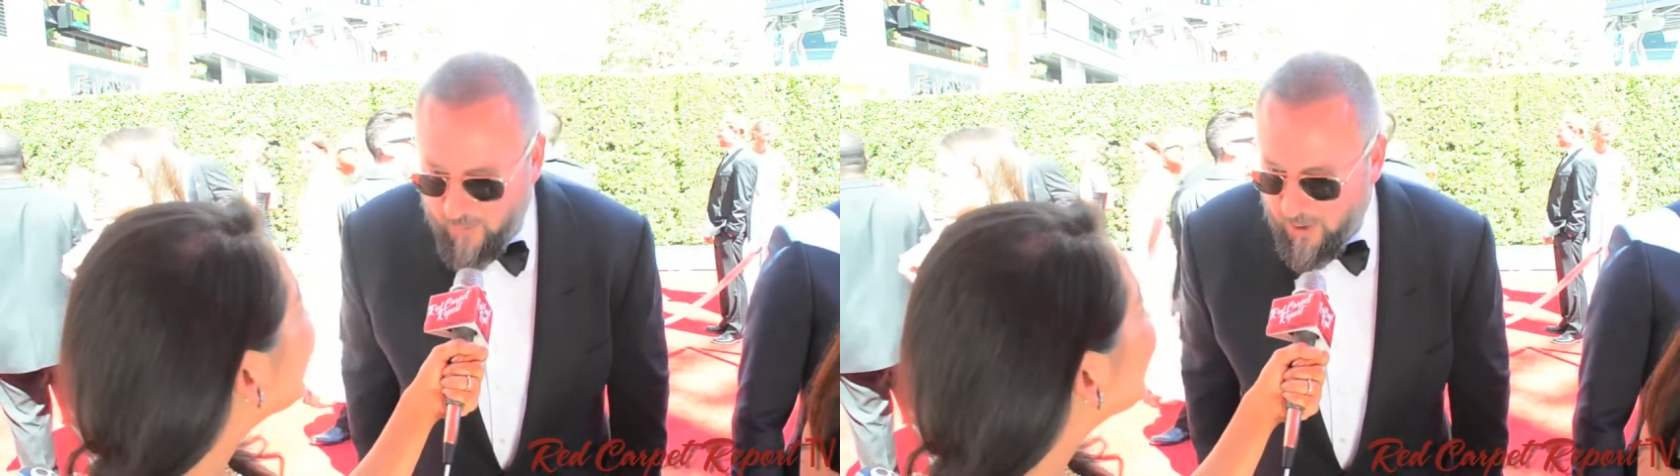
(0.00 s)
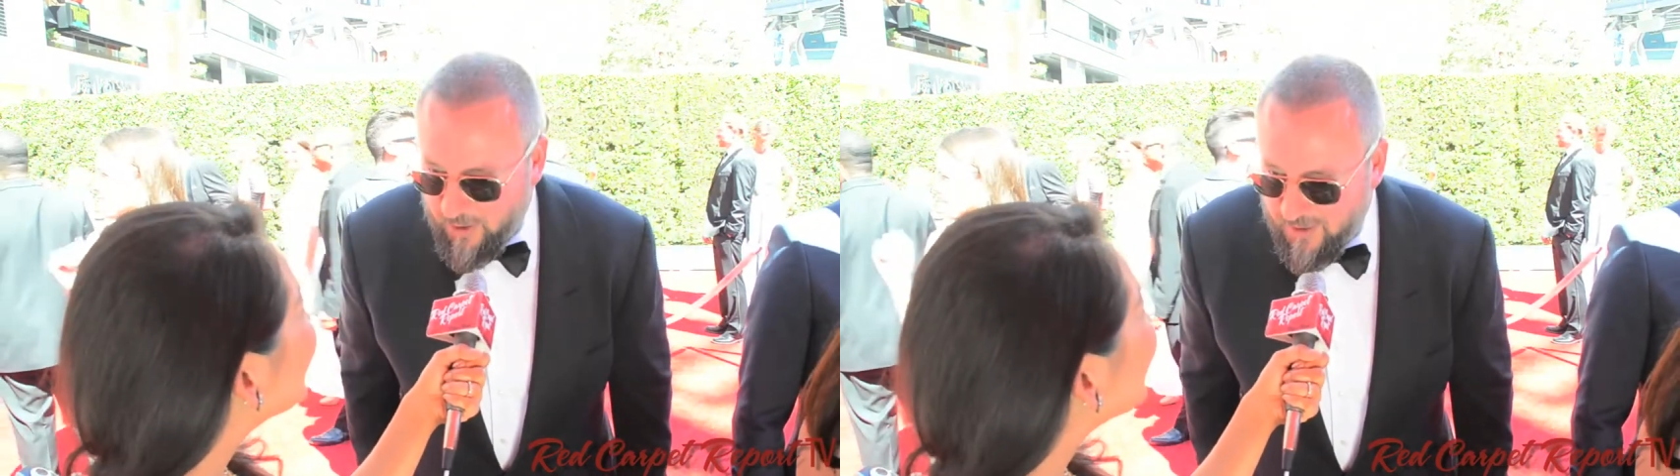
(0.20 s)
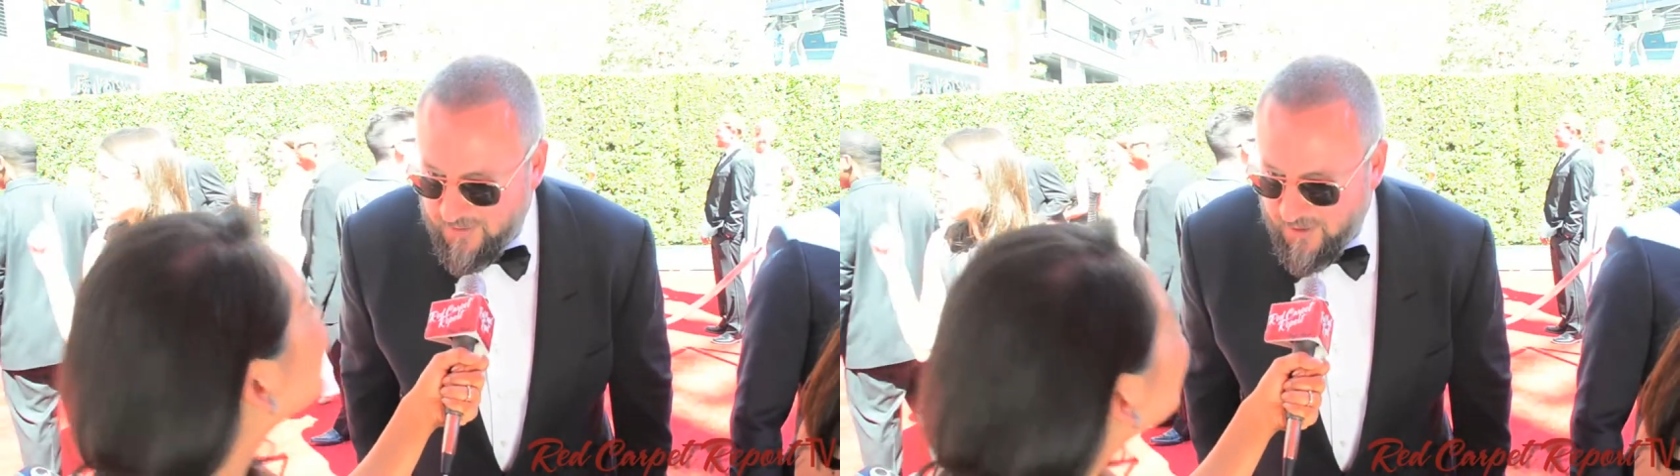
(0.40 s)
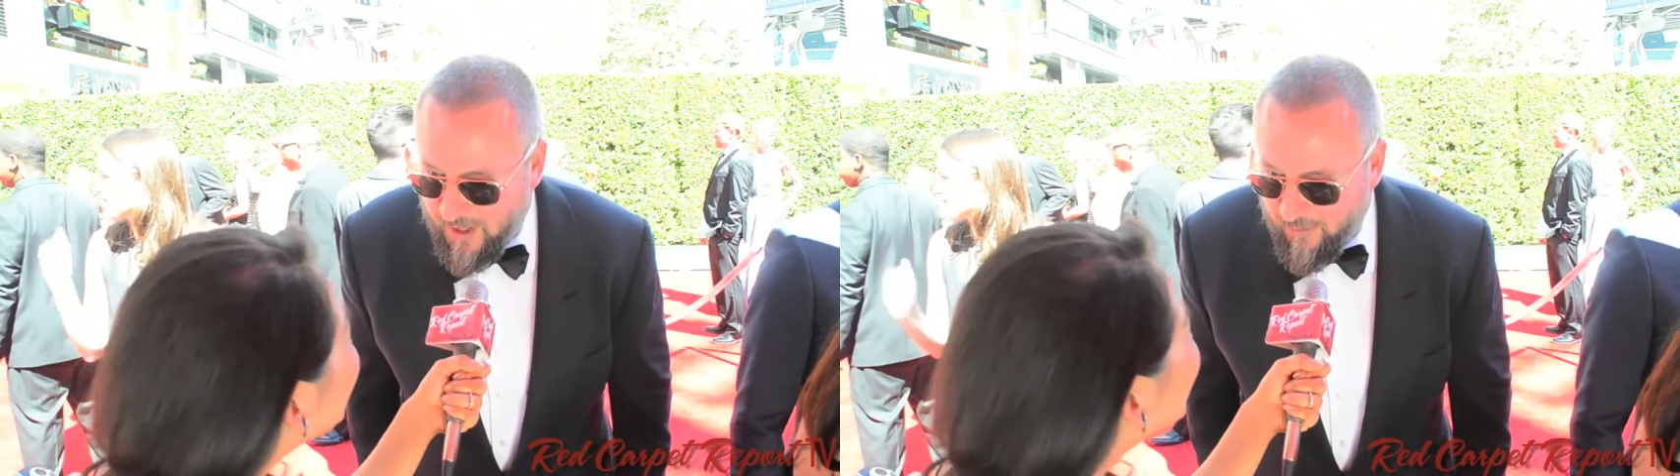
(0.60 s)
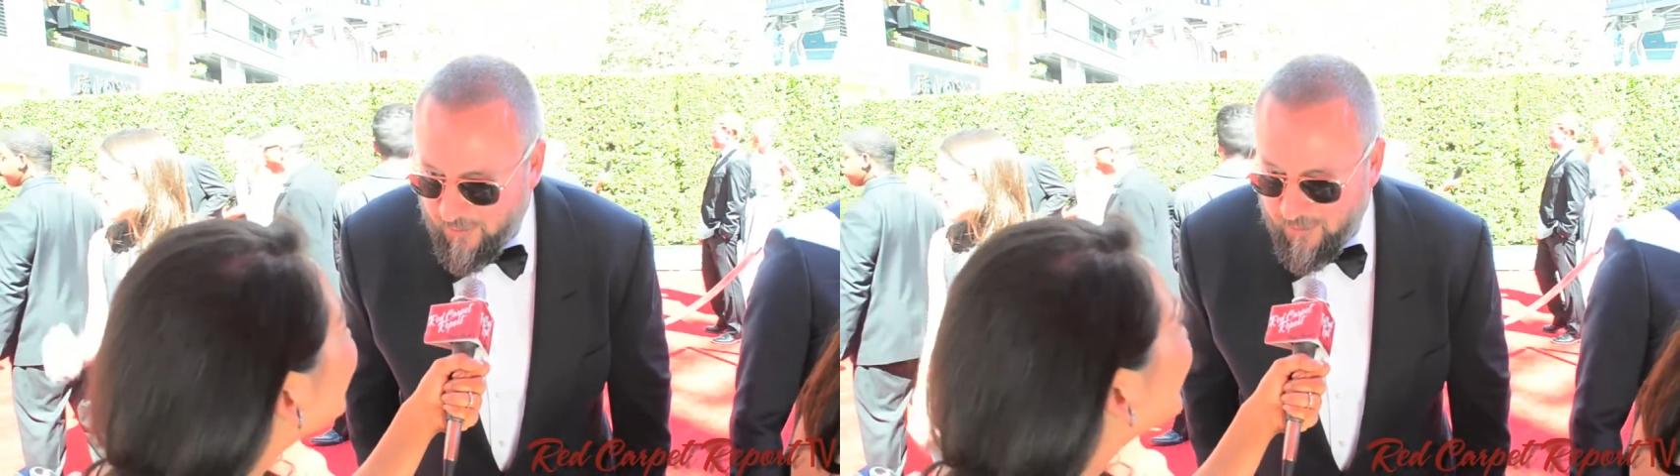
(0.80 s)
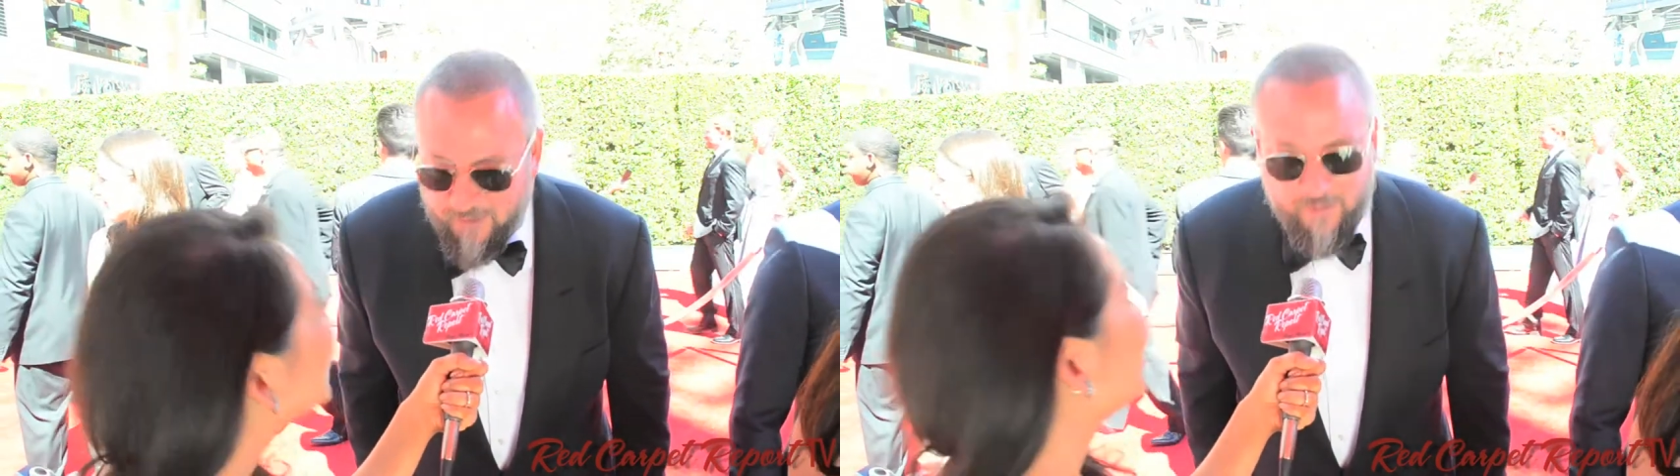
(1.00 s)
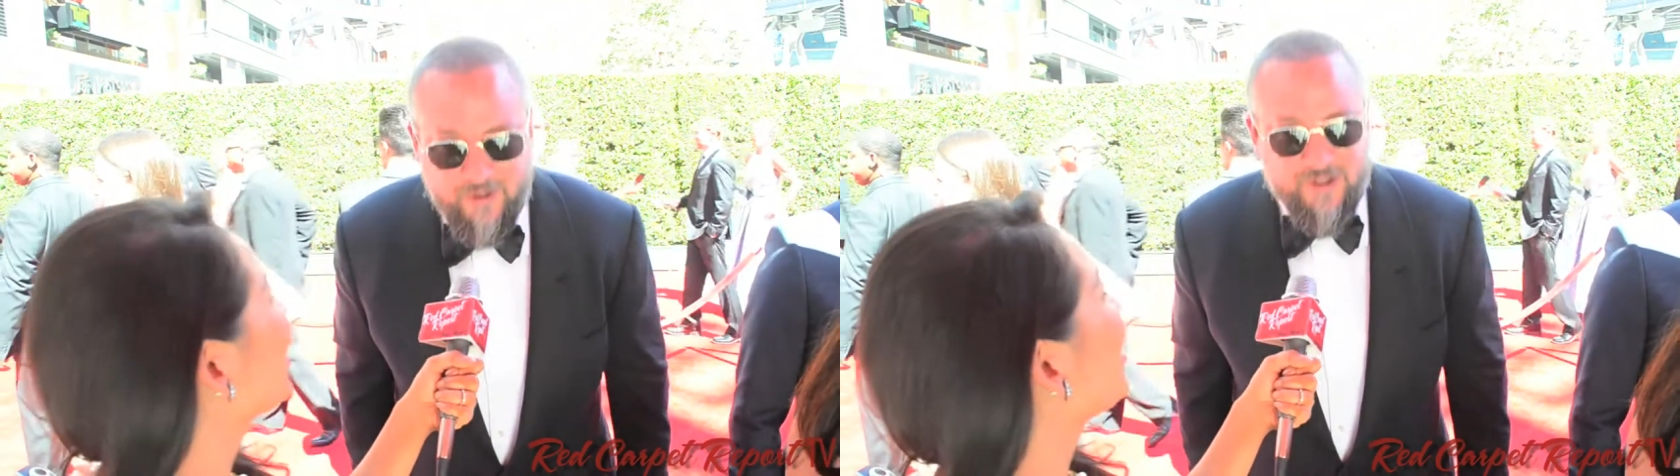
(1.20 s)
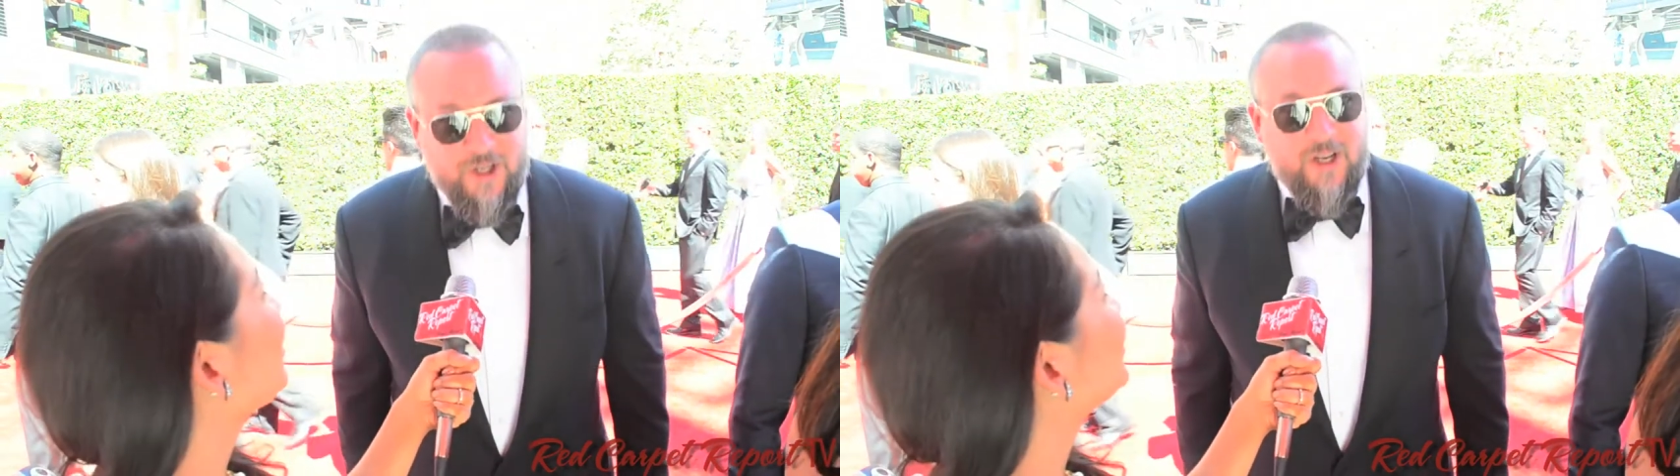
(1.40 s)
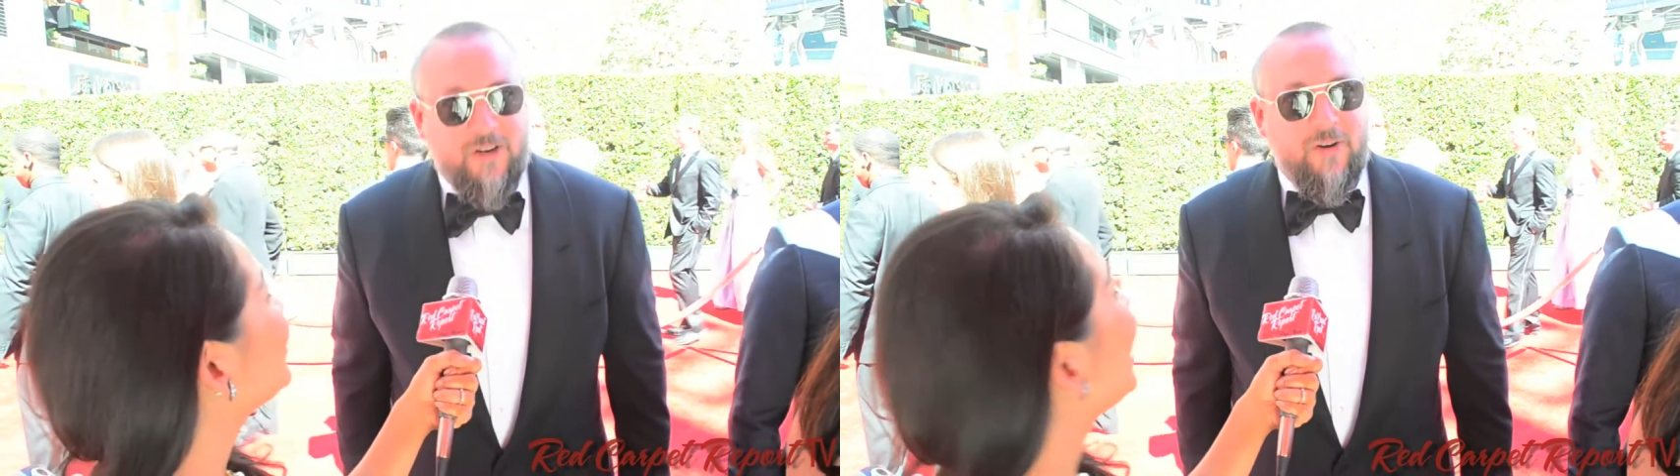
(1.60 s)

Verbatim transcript: one this time, or it'll be shitty.